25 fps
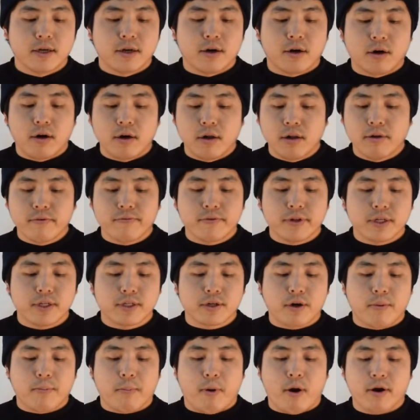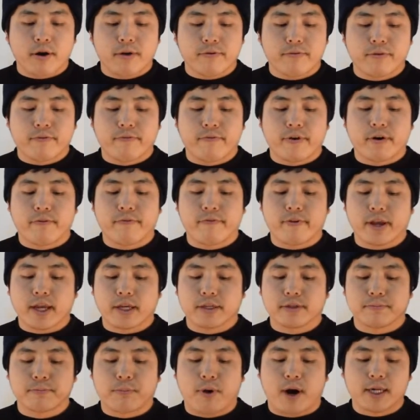All of these are part of the
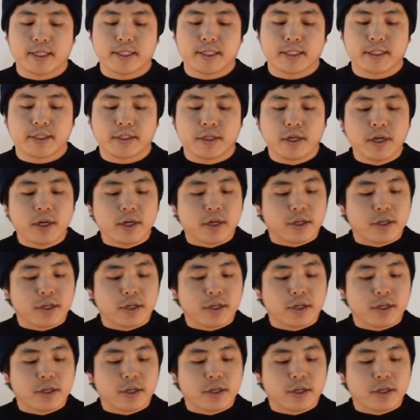verification process.